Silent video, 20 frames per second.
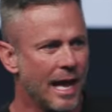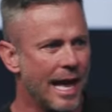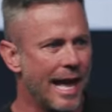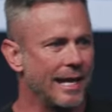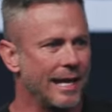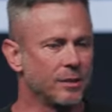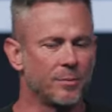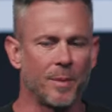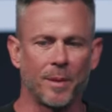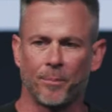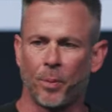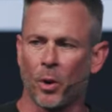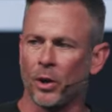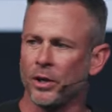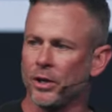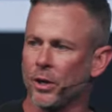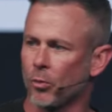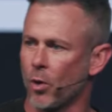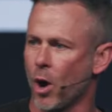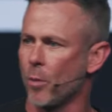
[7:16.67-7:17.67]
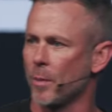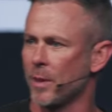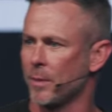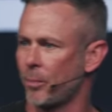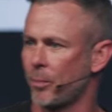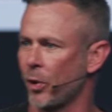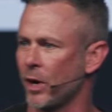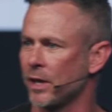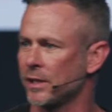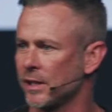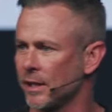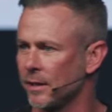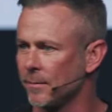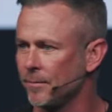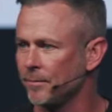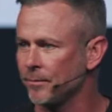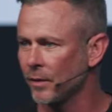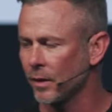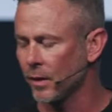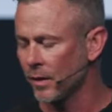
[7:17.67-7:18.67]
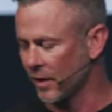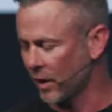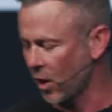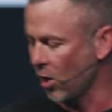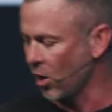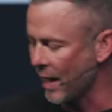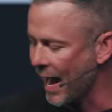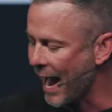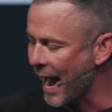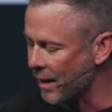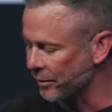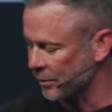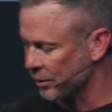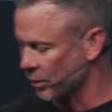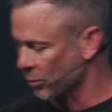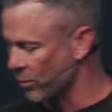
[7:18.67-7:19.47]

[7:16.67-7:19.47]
and he's been put in a Roman prison. They call it house